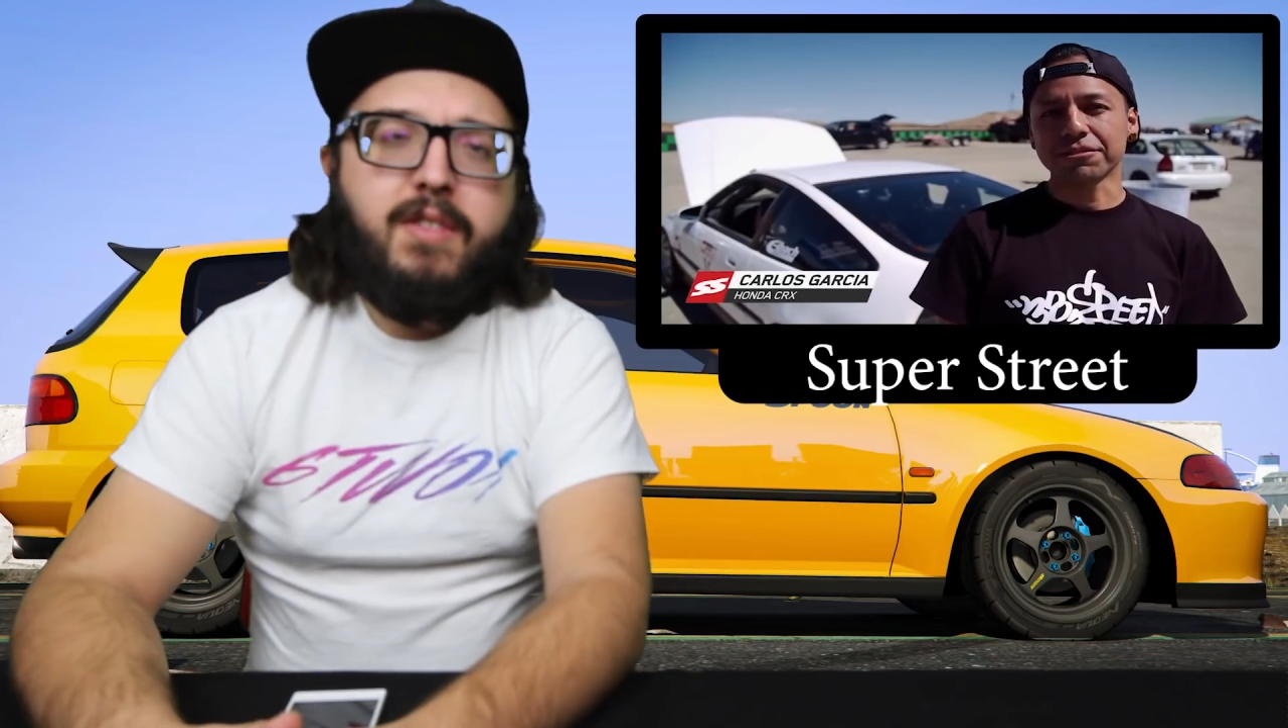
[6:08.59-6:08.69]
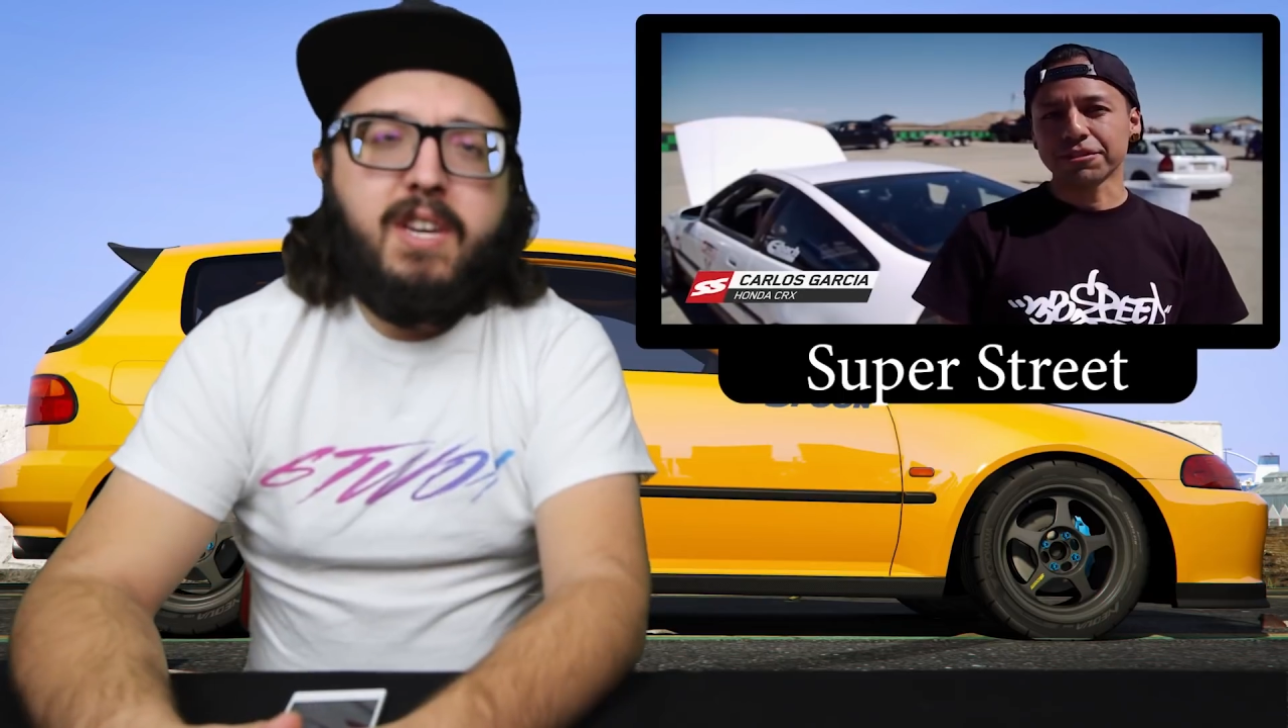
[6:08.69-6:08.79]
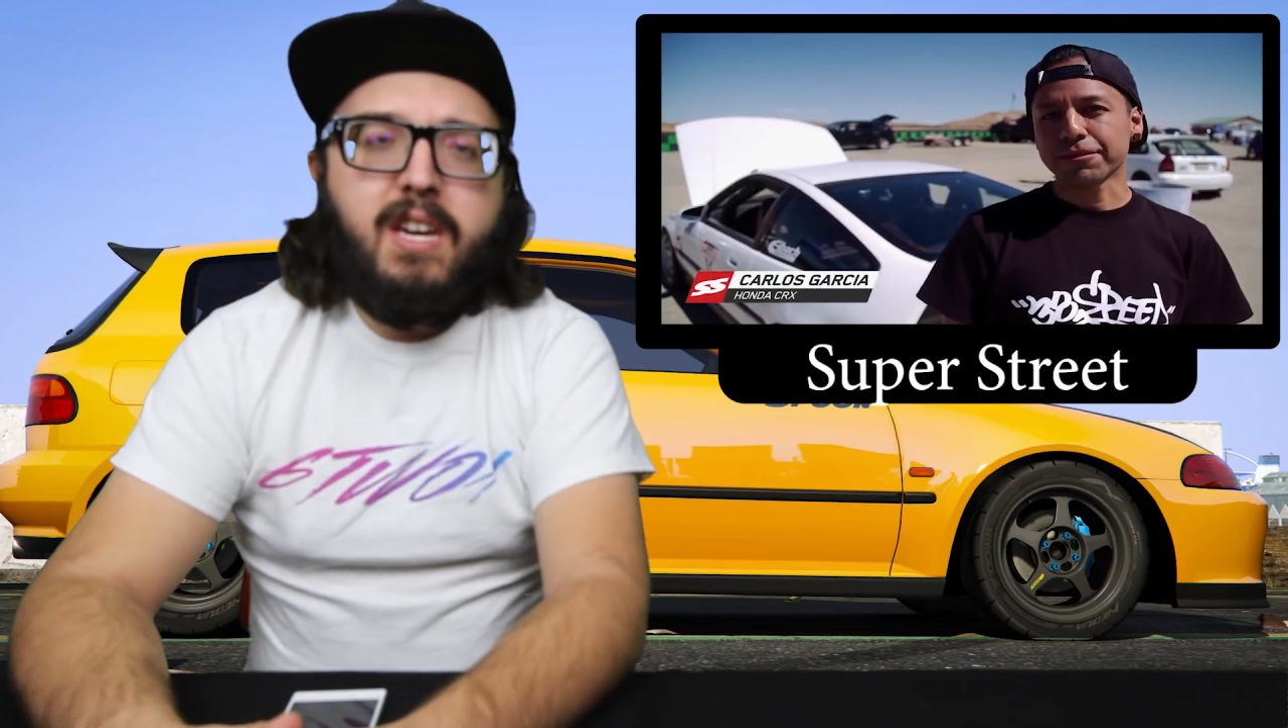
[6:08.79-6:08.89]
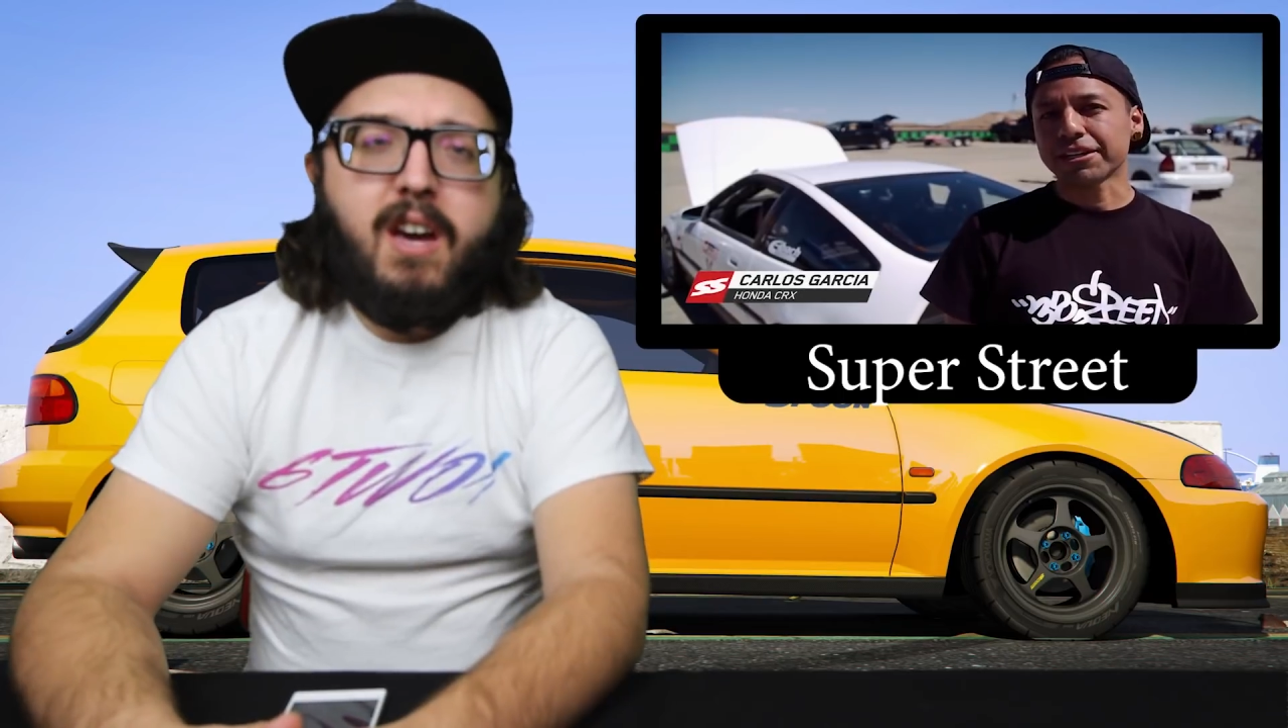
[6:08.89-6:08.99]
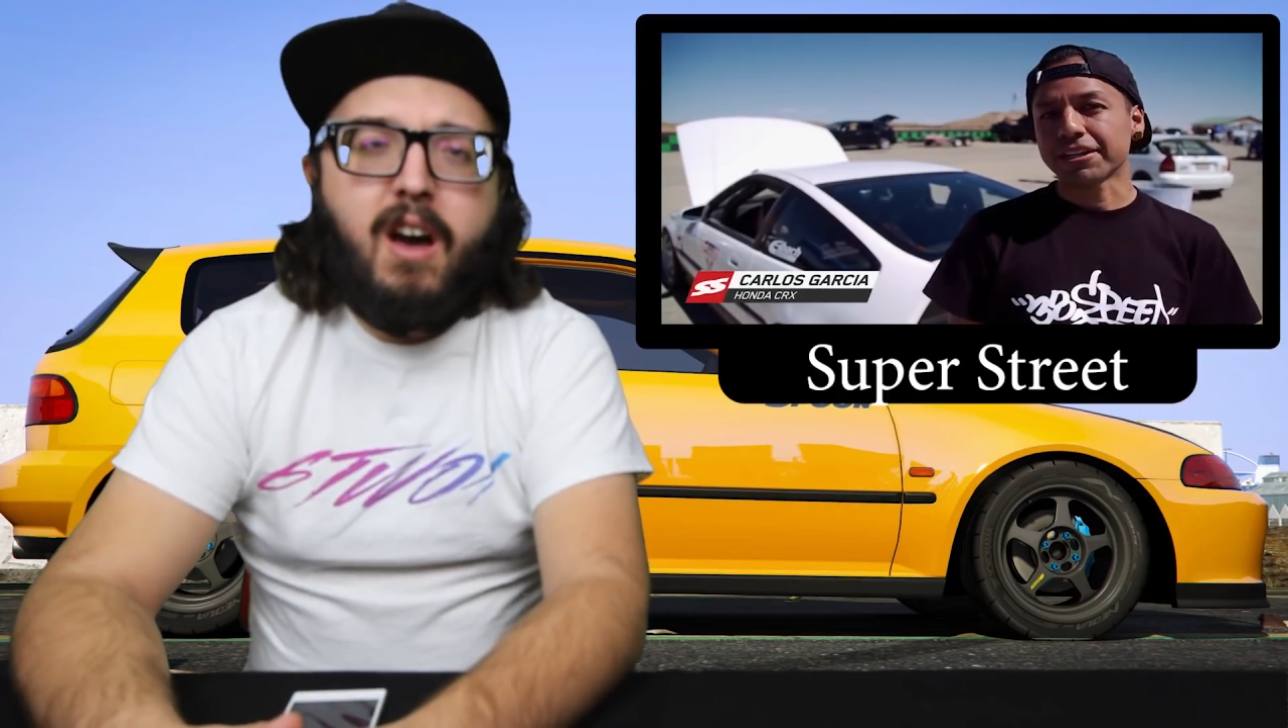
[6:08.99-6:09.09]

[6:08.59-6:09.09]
the